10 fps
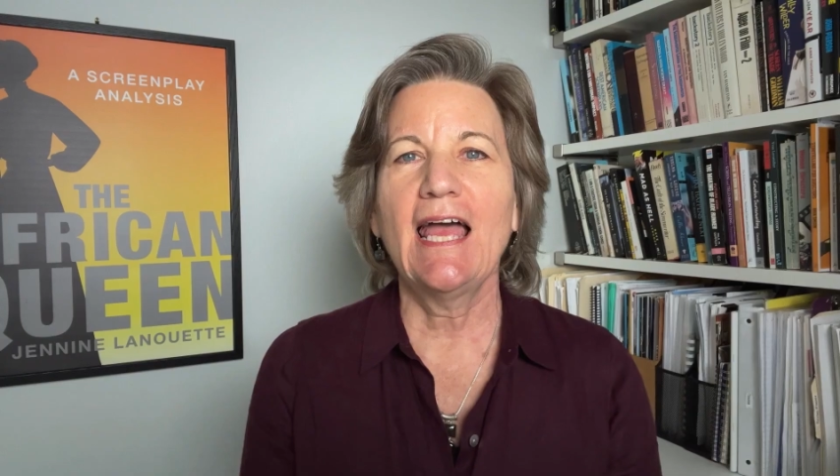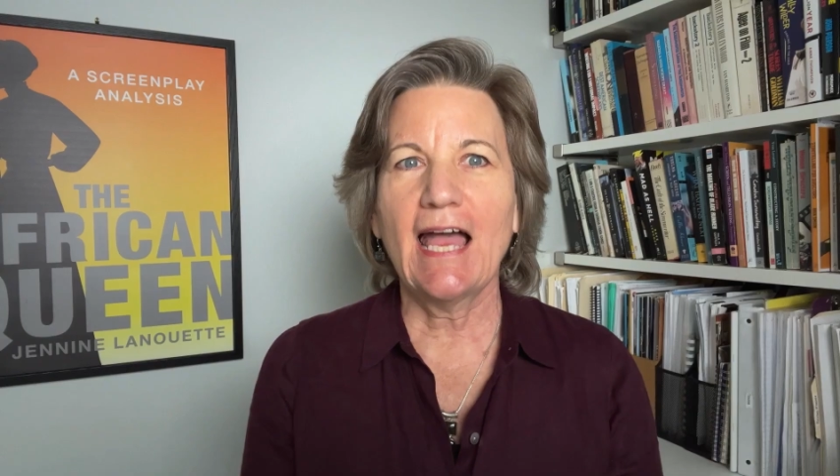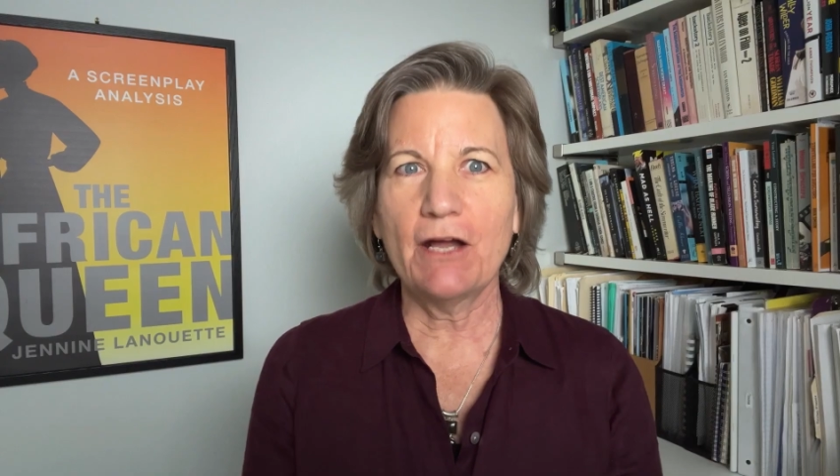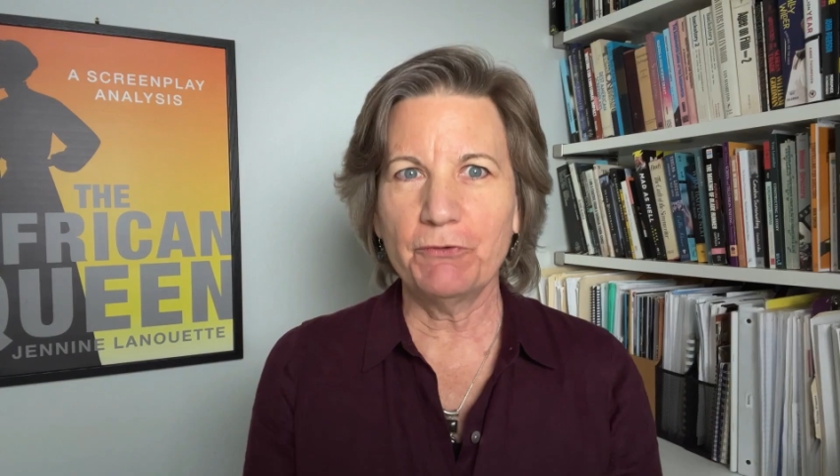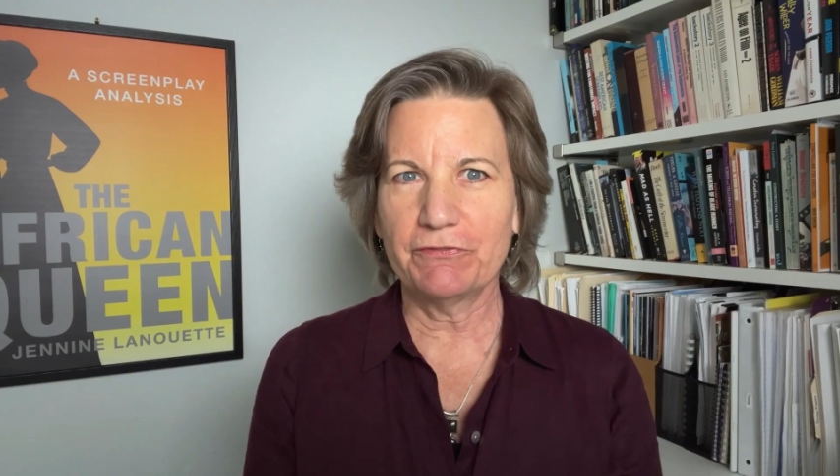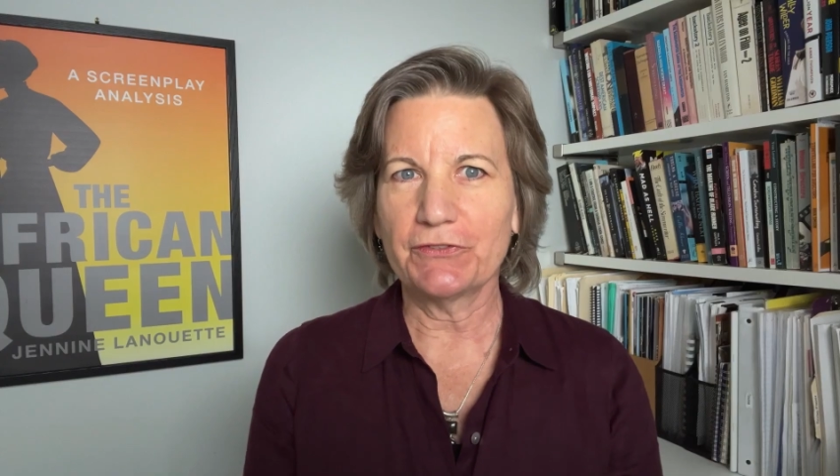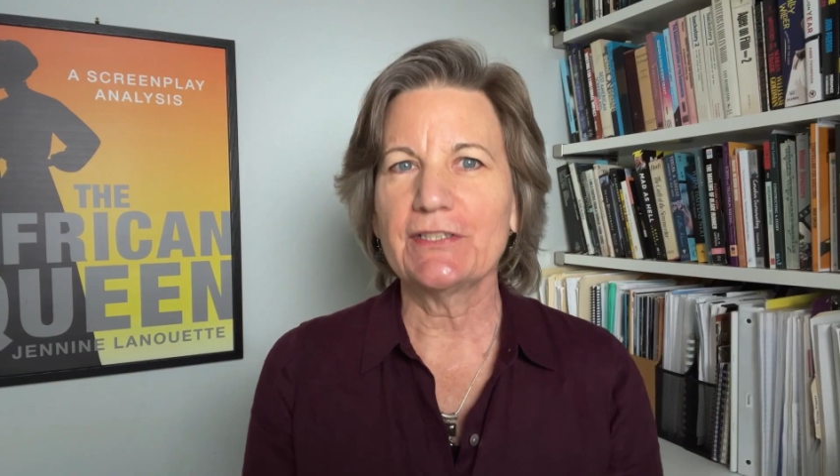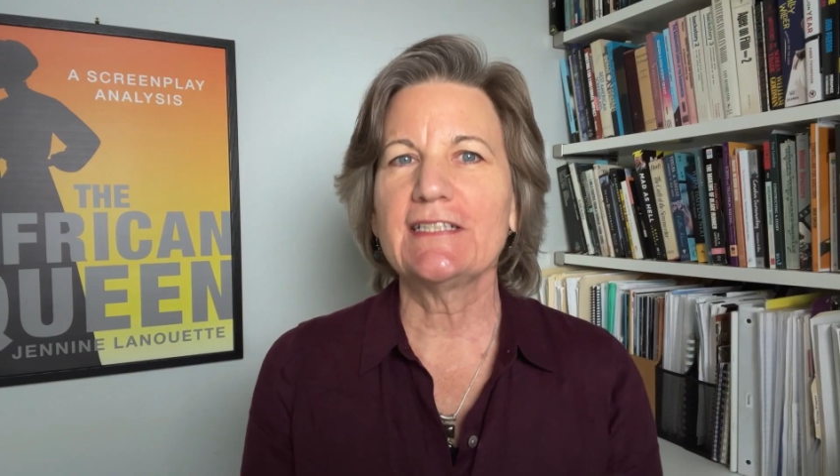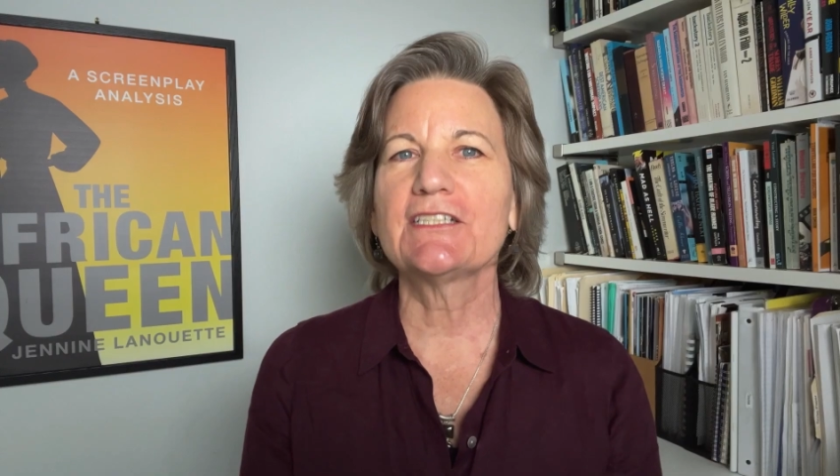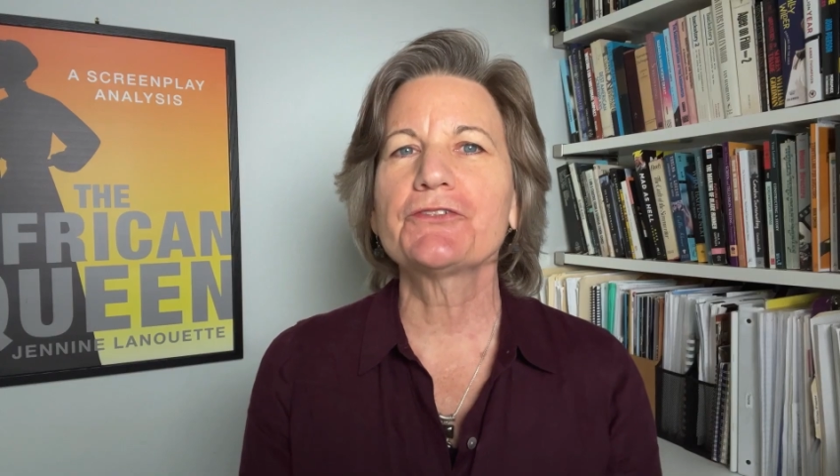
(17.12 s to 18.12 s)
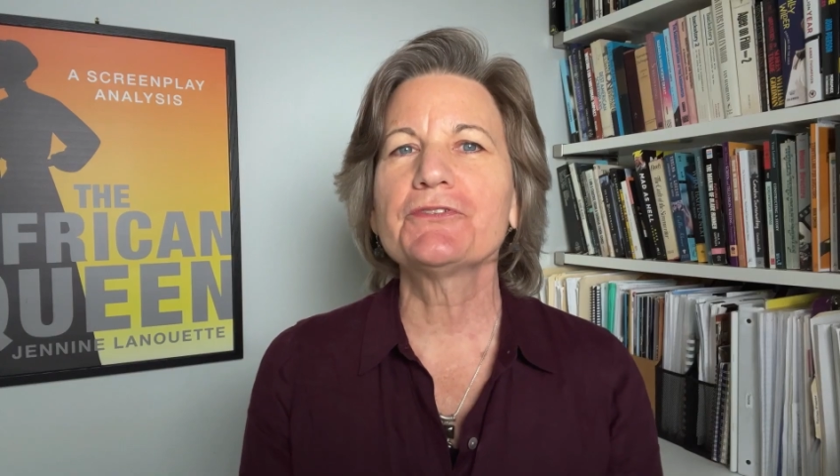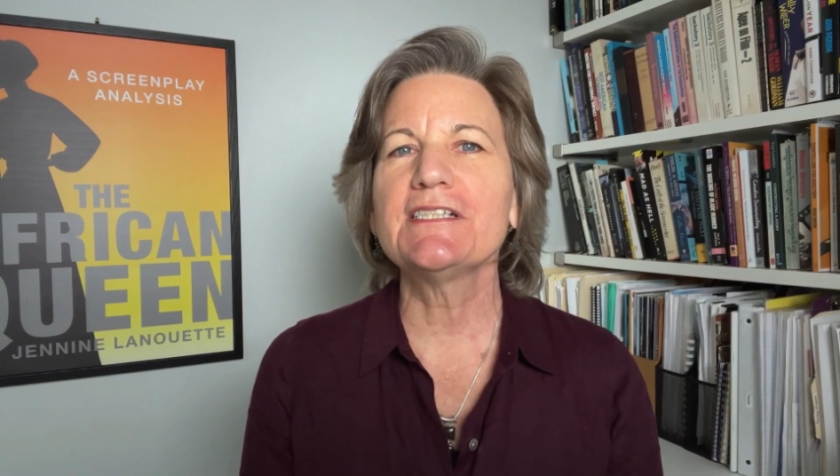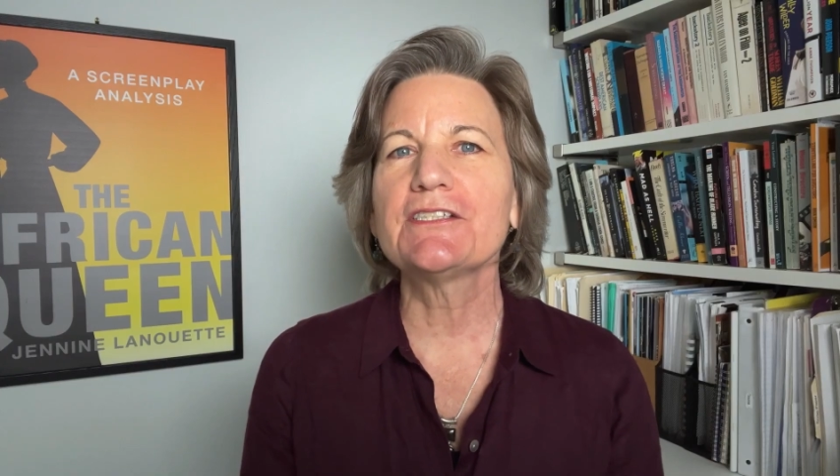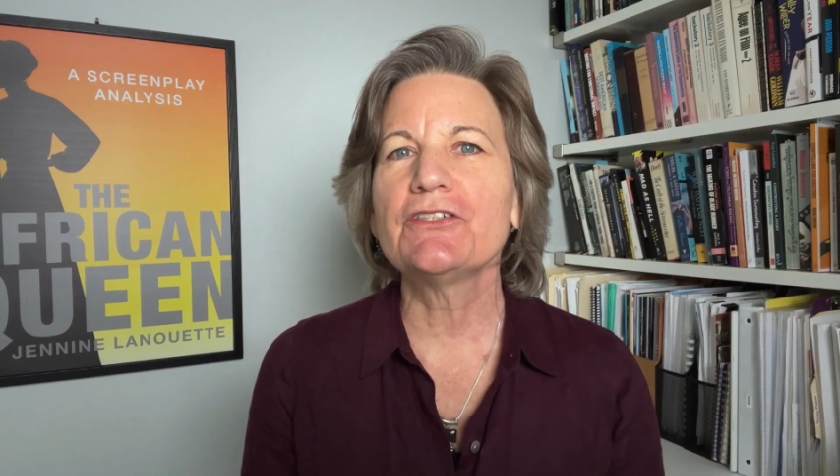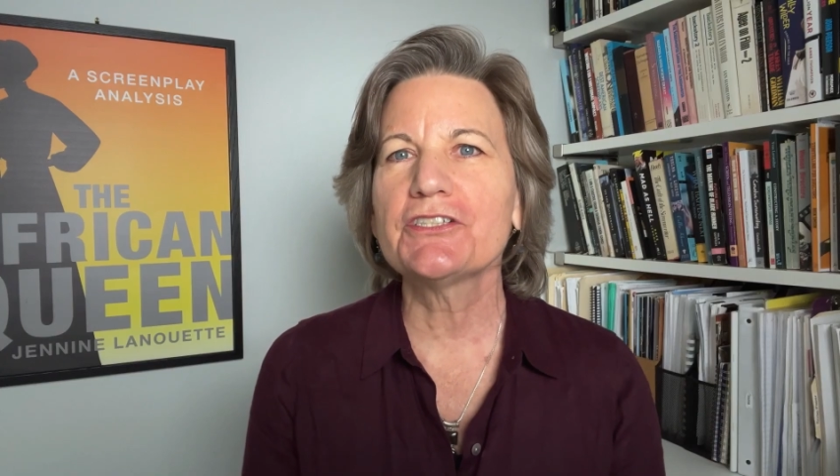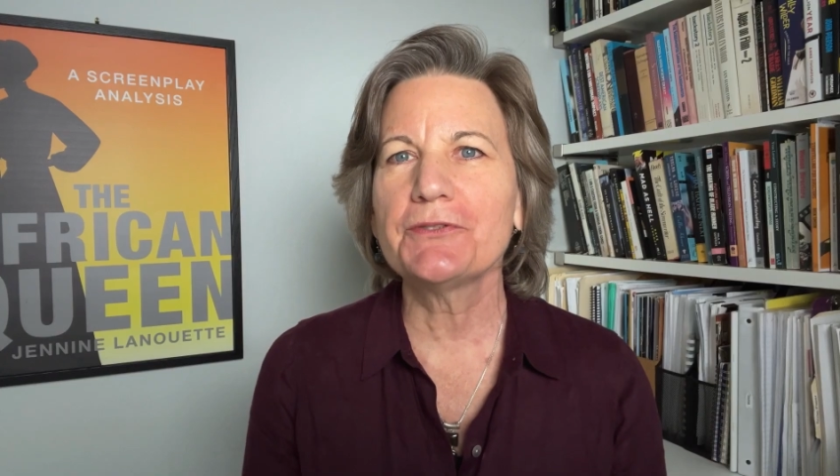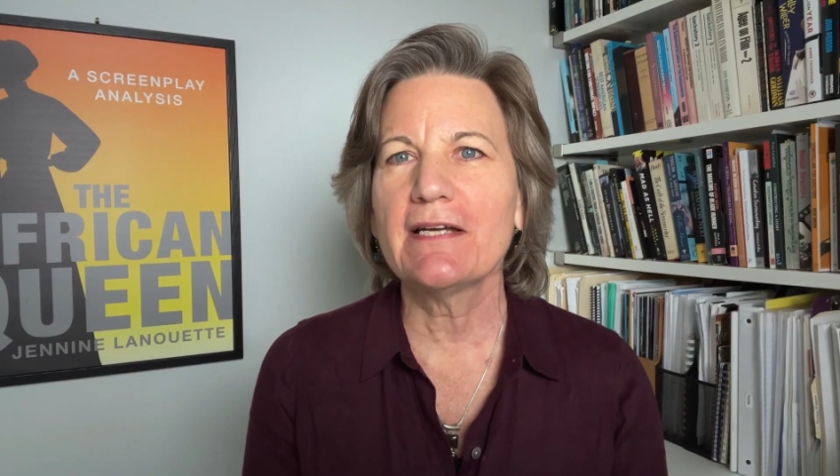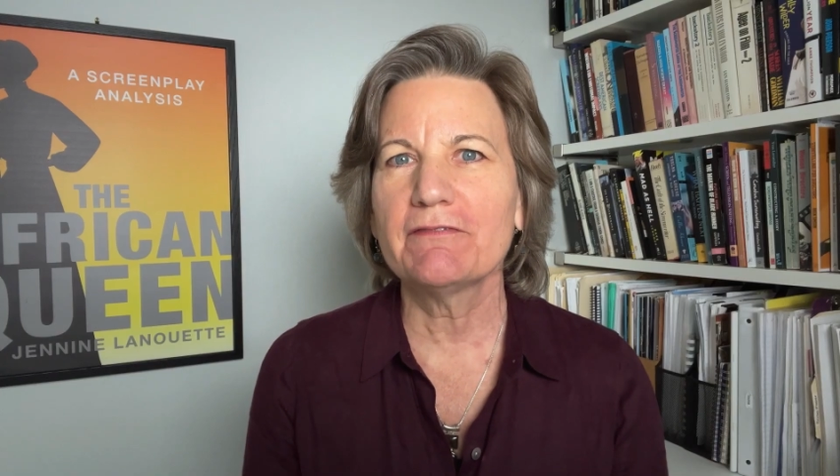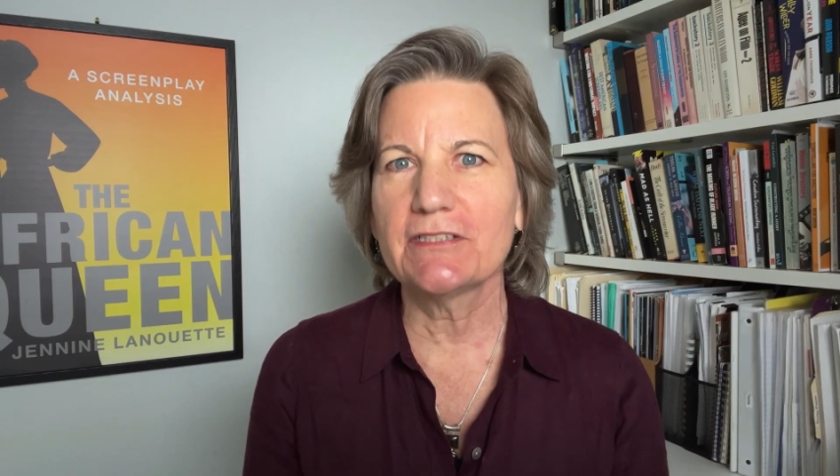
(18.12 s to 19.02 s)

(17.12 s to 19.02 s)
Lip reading: However, in stories that also have an